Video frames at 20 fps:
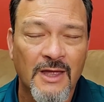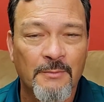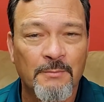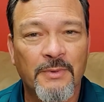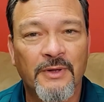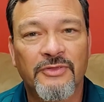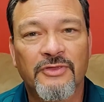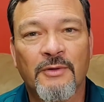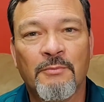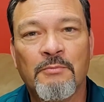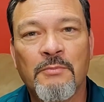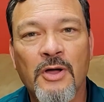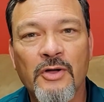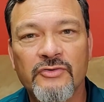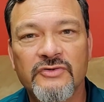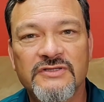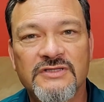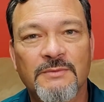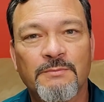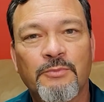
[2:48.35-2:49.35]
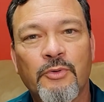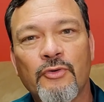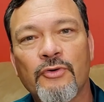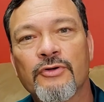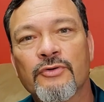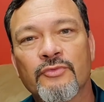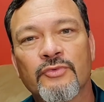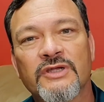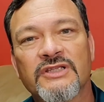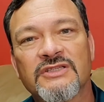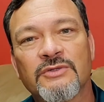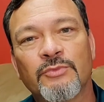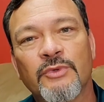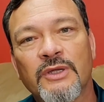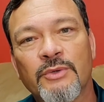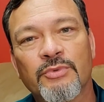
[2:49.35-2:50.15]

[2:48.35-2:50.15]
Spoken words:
But the most important reason we